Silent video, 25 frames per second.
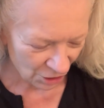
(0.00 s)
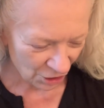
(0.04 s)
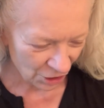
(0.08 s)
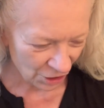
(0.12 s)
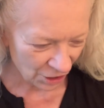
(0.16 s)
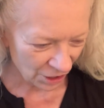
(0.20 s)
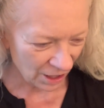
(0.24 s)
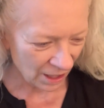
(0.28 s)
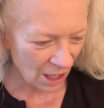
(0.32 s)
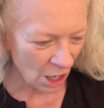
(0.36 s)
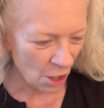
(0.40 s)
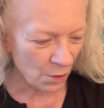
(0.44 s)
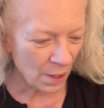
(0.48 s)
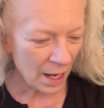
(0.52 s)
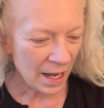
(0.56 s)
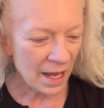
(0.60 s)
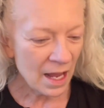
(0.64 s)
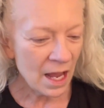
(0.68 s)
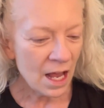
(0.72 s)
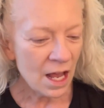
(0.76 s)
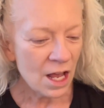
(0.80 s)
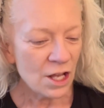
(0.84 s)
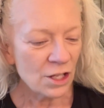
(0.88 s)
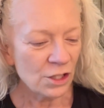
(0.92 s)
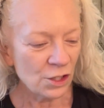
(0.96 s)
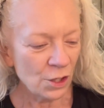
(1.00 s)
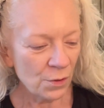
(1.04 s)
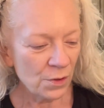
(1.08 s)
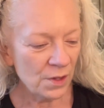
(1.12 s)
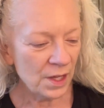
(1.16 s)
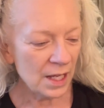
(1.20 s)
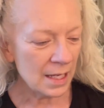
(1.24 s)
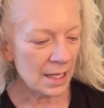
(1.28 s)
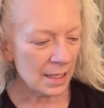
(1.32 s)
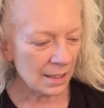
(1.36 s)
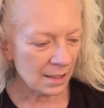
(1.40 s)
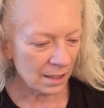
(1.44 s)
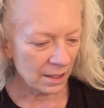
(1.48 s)
good. Okay, so
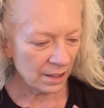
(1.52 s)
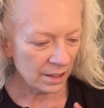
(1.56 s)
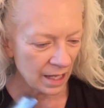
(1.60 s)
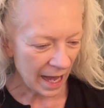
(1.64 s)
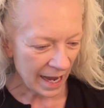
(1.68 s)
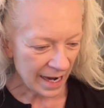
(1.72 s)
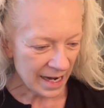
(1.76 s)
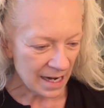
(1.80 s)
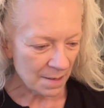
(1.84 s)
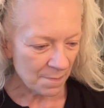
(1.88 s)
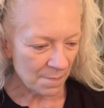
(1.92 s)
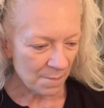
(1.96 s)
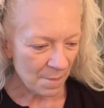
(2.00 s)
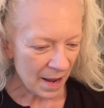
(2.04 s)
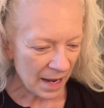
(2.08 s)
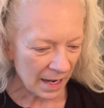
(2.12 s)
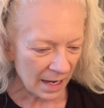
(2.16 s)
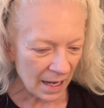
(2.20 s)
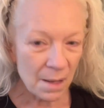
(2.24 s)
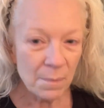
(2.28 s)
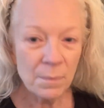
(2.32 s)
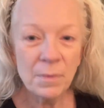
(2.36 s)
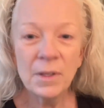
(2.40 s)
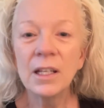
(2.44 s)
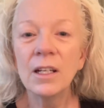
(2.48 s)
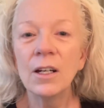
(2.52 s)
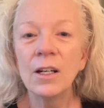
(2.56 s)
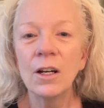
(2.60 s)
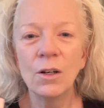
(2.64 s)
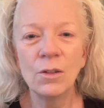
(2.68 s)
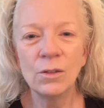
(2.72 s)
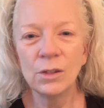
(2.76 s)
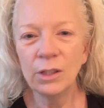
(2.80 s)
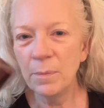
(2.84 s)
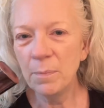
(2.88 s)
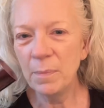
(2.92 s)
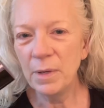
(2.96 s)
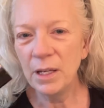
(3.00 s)
this light makeup can
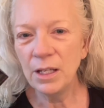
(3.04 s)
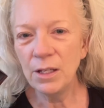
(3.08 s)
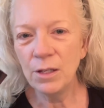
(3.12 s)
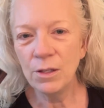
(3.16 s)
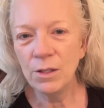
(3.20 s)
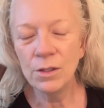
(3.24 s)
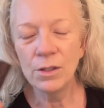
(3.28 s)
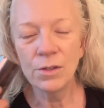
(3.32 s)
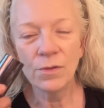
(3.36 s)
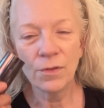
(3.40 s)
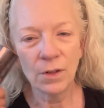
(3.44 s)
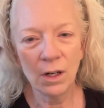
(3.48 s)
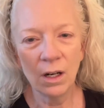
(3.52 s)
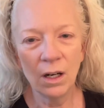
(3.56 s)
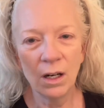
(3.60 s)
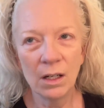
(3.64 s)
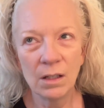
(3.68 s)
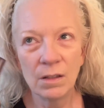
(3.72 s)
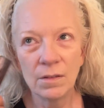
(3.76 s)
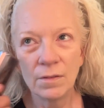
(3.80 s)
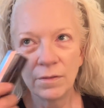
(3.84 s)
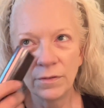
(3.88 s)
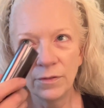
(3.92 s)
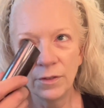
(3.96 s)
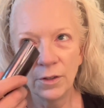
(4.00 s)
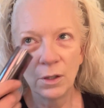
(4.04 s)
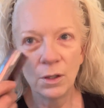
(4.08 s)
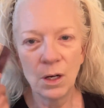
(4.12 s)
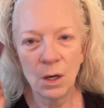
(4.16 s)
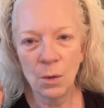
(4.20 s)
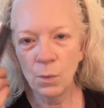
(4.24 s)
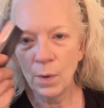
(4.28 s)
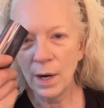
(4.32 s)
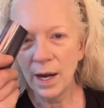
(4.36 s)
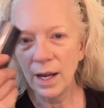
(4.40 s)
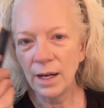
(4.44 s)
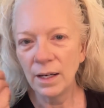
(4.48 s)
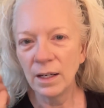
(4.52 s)
only be used for, for
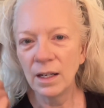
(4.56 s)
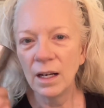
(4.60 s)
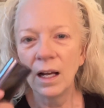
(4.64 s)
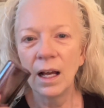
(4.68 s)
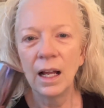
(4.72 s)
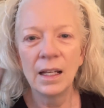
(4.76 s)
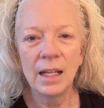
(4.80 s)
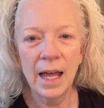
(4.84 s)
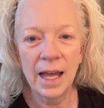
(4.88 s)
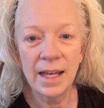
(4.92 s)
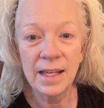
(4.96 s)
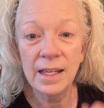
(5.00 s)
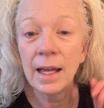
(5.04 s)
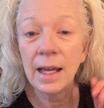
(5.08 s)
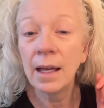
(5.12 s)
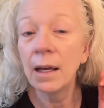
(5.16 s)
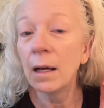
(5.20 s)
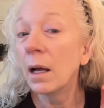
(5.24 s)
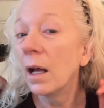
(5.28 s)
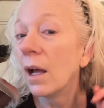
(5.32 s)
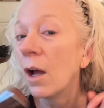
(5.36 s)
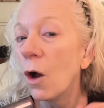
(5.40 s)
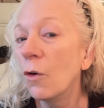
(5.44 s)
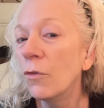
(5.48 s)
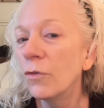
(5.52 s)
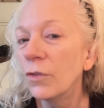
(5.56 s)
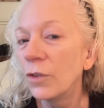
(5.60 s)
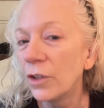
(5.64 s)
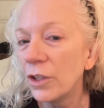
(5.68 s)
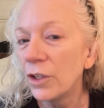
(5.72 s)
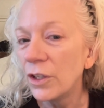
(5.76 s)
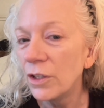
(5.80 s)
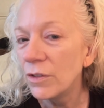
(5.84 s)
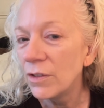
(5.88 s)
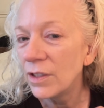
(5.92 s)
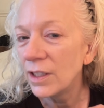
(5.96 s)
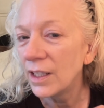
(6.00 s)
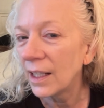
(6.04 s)
around a light. I uh,
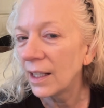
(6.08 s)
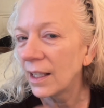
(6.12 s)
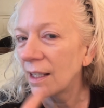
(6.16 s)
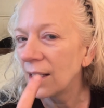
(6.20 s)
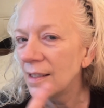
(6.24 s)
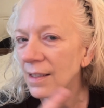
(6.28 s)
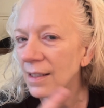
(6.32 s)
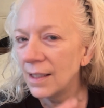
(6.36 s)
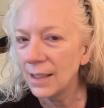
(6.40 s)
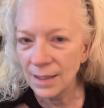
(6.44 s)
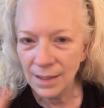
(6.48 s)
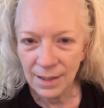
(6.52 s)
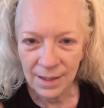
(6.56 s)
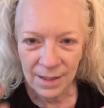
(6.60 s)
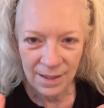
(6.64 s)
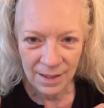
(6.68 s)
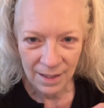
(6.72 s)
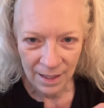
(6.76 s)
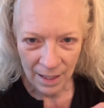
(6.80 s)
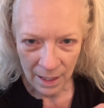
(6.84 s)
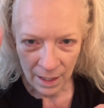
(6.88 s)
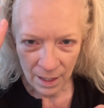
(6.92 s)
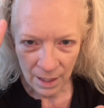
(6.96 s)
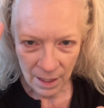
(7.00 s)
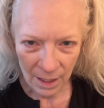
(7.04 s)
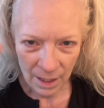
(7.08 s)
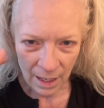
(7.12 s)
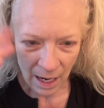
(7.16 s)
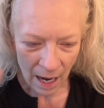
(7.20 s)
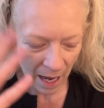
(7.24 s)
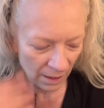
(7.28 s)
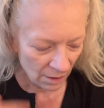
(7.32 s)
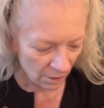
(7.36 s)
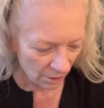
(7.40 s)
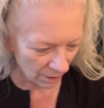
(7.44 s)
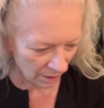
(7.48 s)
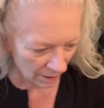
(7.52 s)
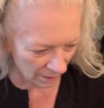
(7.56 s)
overused it because this is, I
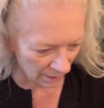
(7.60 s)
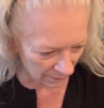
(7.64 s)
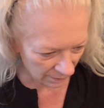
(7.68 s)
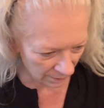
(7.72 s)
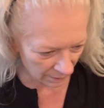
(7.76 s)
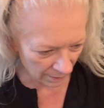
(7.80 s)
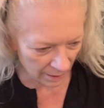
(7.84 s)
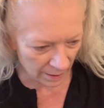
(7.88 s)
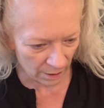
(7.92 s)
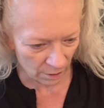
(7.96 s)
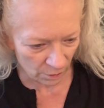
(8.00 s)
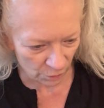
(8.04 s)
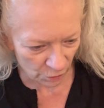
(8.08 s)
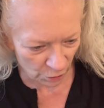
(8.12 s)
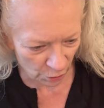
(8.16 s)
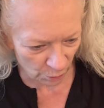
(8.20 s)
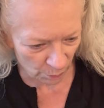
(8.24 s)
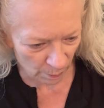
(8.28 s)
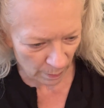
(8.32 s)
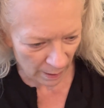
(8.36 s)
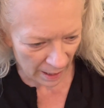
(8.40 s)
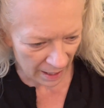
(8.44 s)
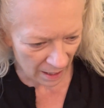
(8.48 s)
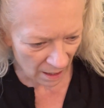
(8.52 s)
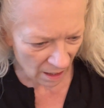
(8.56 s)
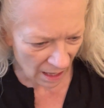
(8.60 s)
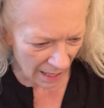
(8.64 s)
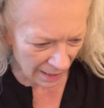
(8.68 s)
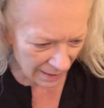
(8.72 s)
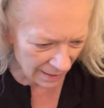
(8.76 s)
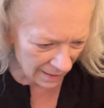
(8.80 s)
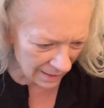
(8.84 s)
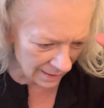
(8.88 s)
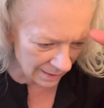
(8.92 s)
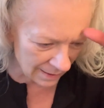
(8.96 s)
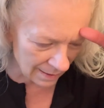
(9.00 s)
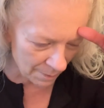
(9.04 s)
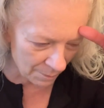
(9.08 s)
look a little too pale. I
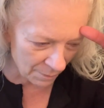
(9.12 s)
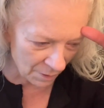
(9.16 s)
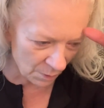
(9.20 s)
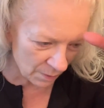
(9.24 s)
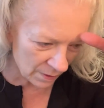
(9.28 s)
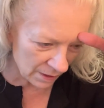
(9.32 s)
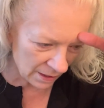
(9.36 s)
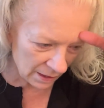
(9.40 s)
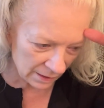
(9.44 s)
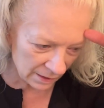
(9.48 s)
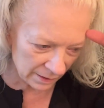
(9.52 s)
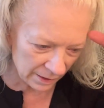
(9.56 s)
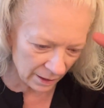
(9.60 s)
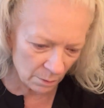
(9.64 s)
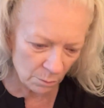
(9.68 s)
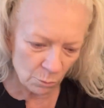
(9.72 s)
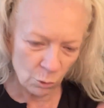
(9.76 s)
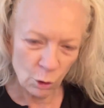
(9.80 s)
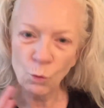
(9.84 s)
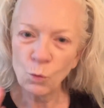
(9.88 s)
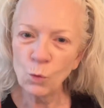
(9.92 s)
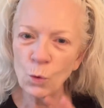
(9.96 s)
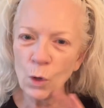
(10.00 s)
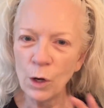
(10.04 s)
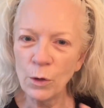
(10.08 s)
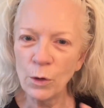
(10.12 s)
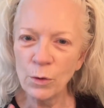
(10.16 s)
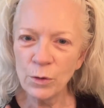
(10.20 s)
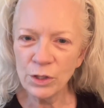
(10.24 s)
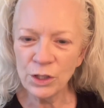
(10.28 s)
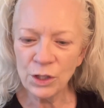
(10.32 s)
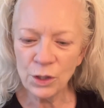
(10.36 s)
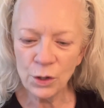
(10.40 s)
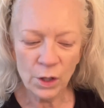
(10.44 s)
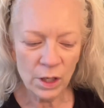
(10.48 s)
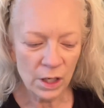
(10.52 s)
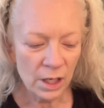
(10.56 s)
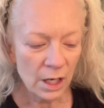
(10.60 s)
need something with a little more rose
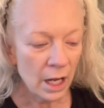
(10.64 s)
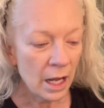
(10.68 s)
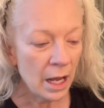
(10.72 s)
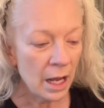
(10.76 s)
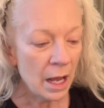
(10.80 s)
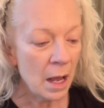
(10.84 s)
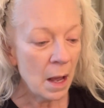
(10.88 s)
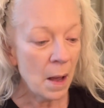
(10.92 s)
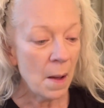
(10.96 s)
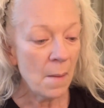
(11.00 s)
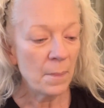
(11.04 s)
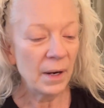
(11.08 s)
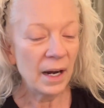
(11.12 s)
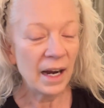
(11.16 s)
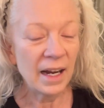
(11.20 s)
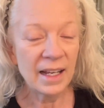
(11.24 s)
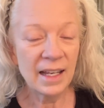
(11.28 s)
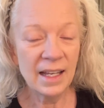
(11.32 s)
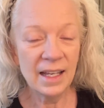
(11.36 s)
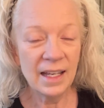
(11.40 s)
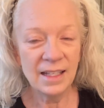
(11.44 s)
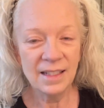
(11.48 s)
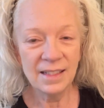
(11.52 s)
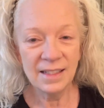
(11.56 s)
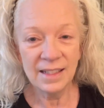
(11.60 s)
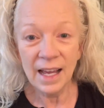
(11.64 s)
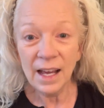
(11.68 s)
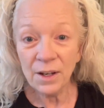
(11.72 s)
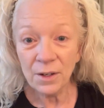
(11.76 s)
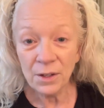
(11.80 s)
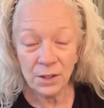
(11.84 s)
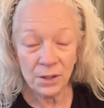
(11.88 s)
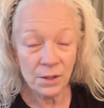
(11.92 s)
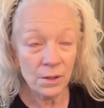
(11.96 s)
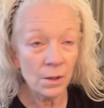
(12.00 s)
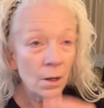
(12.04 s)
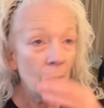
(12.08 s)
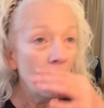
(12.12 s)
to it, but I can tell
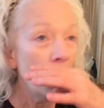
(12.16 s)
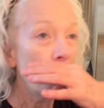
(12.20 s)
you,